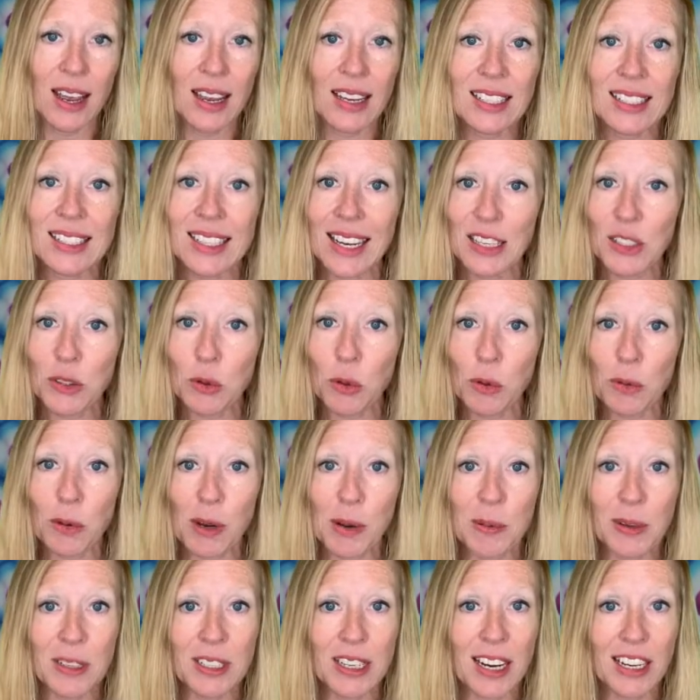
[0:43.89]
Sexual
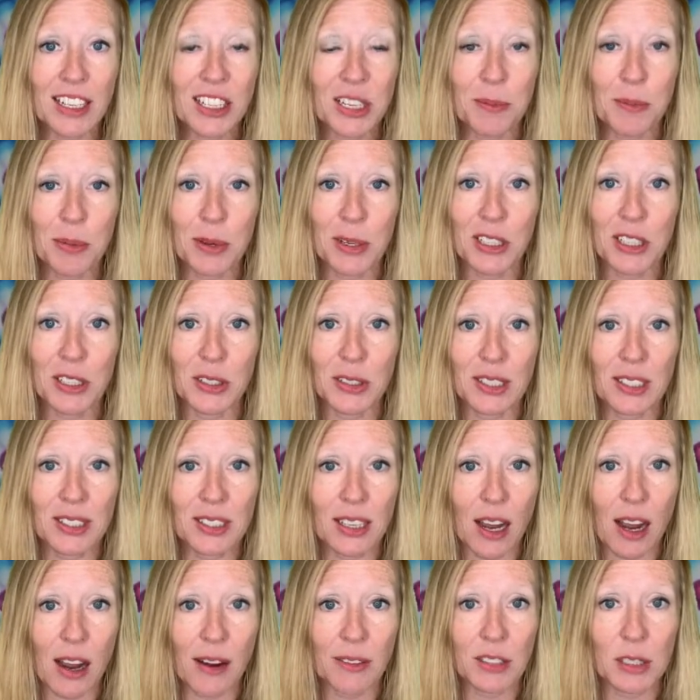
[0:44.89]
reproduction
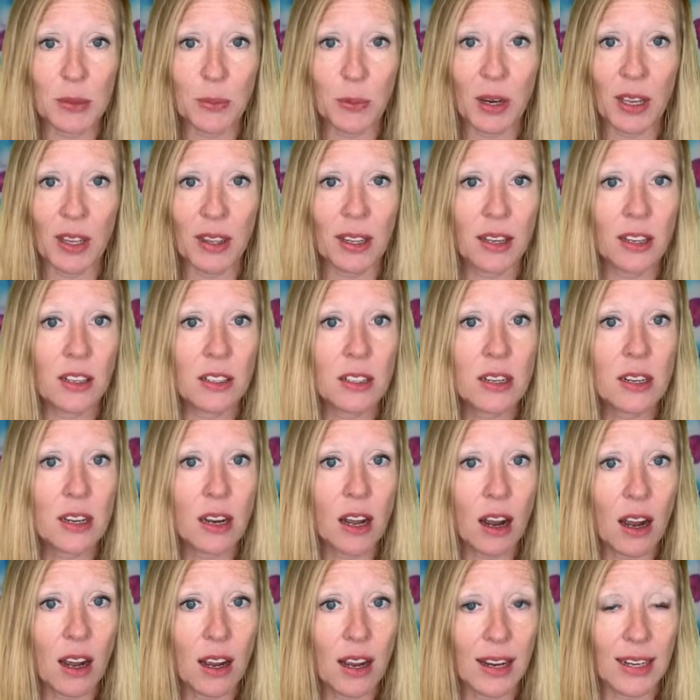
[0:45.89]
produces offspring that are
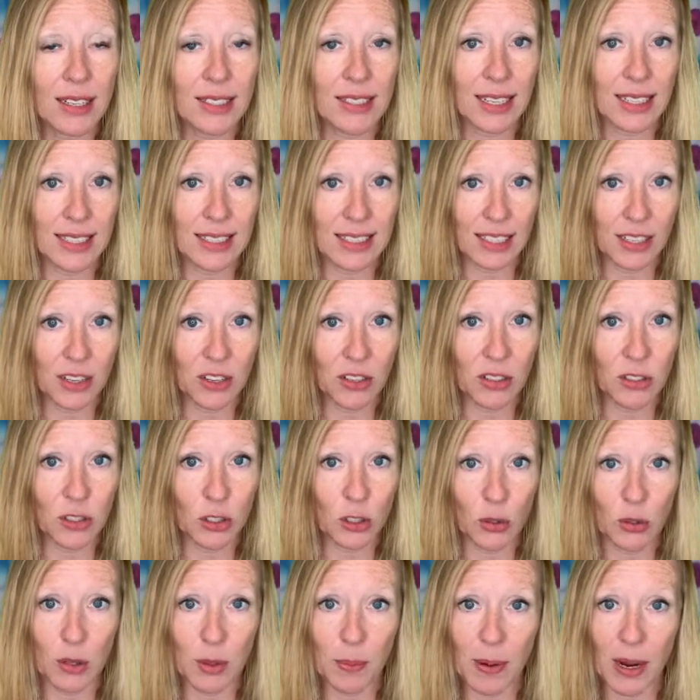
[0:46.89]
not identical
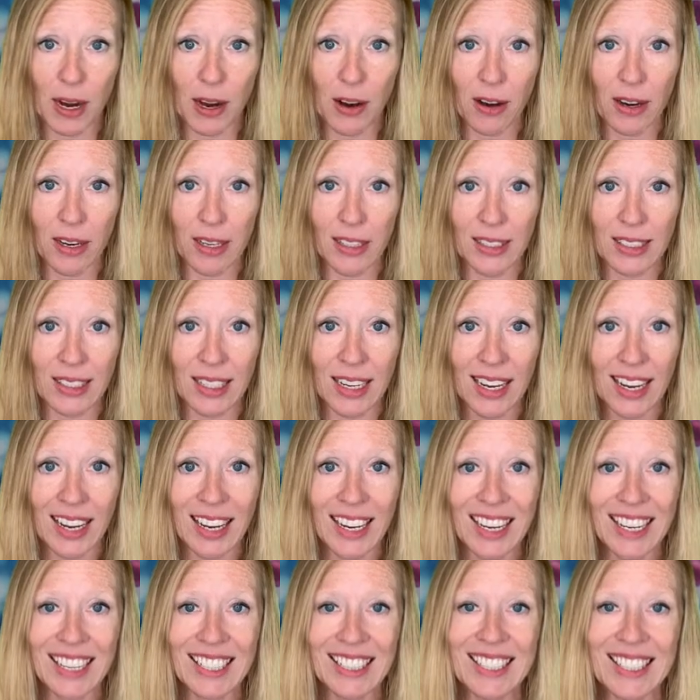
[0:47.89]
to the parent.
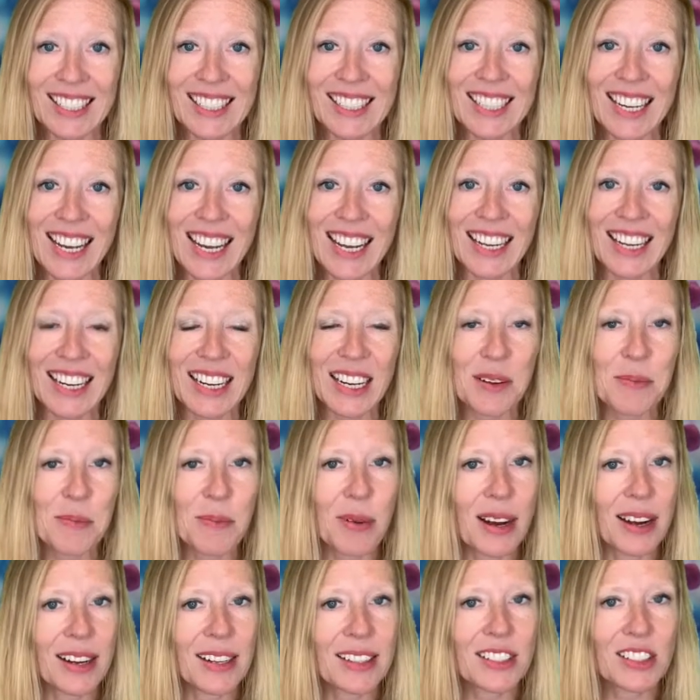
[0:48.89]
Instead, it
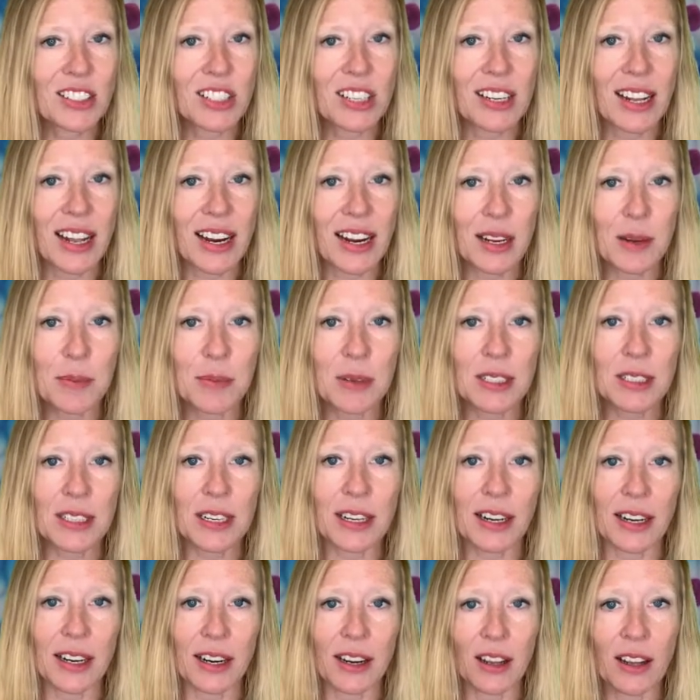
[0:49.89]
combines genetic
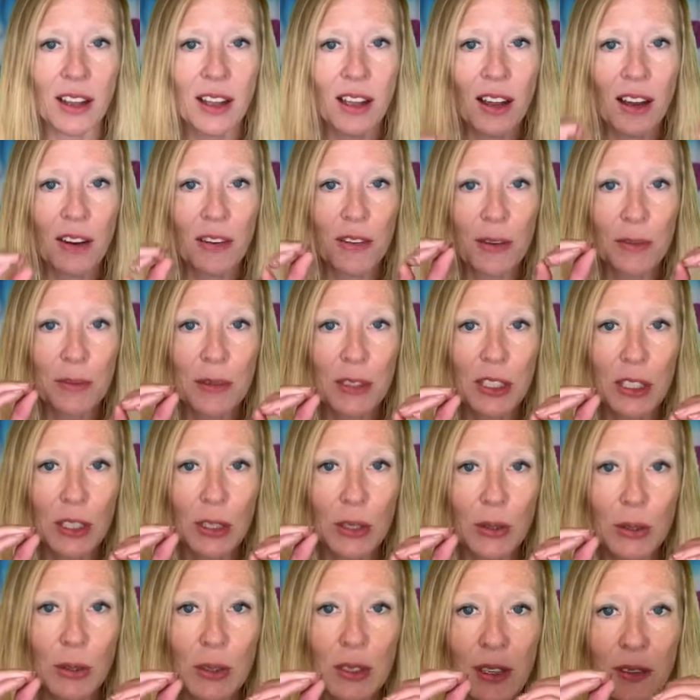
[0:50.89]
material from
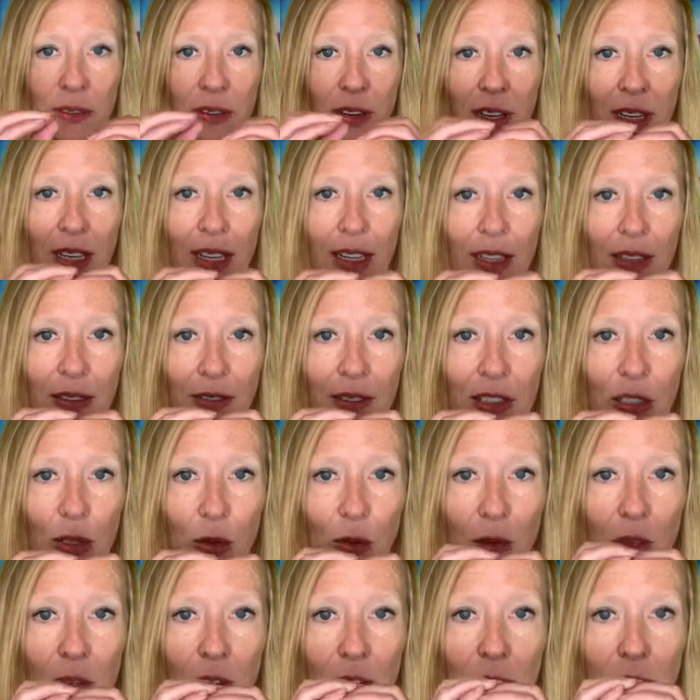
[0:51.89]
two different
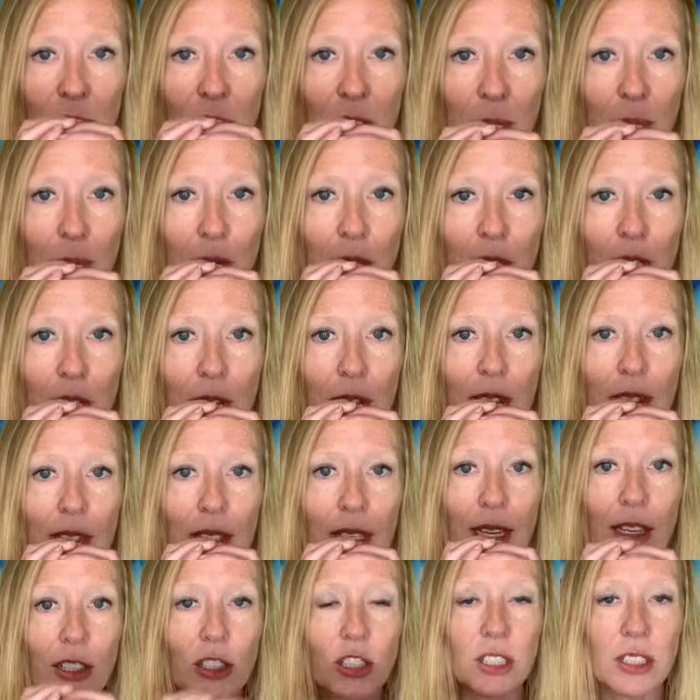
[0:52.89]
individuals to produce
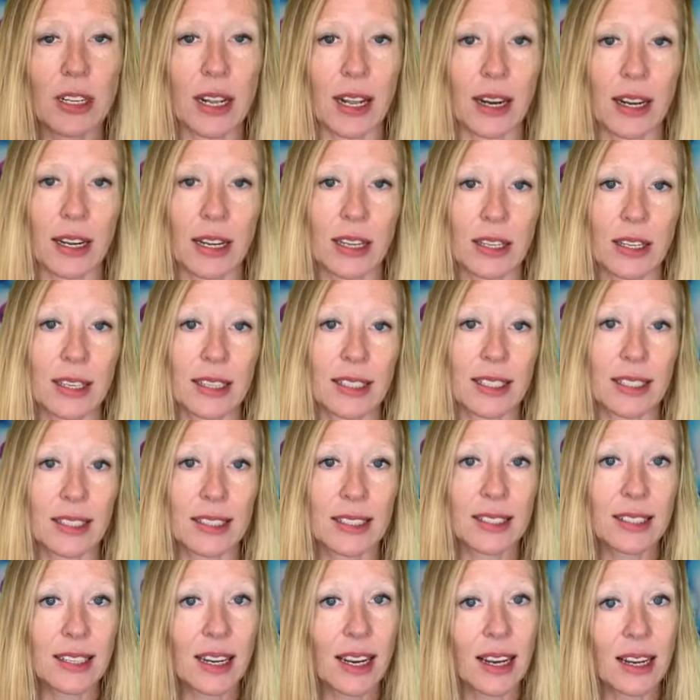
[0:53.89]
a genetically
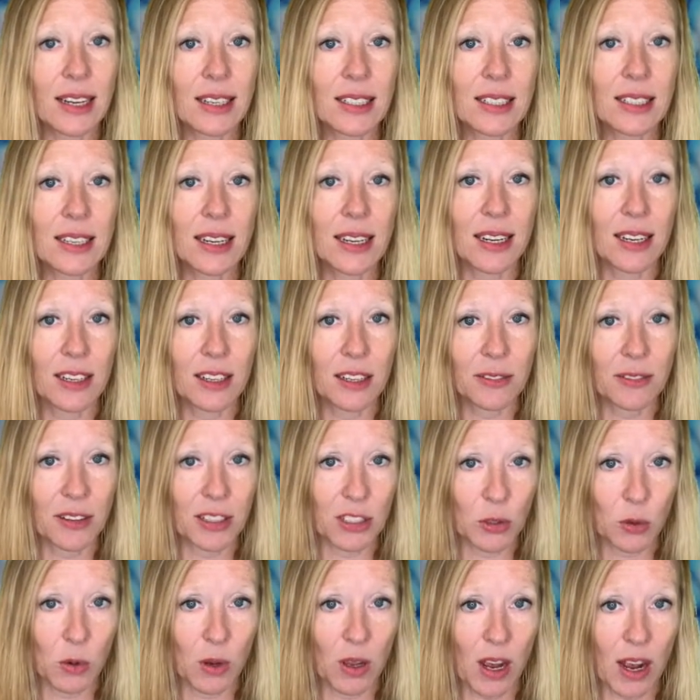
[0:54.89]
distinct
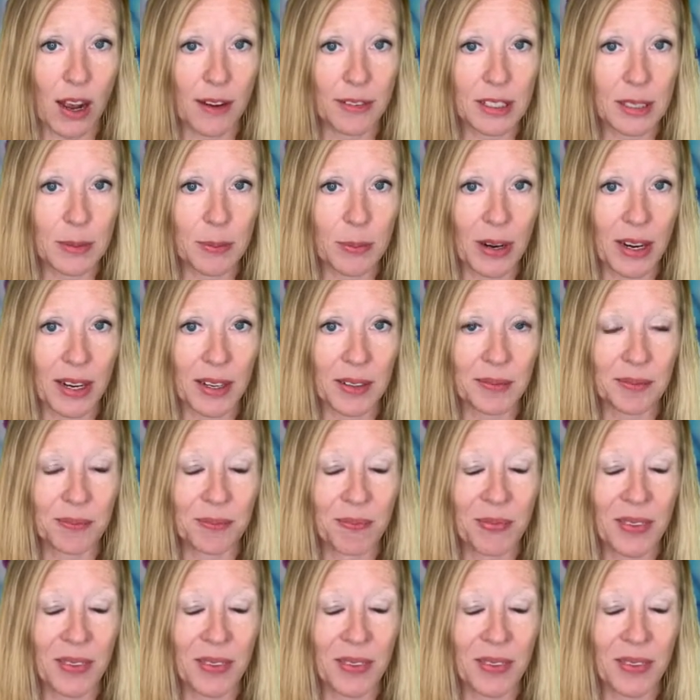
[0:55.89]
individual offspring.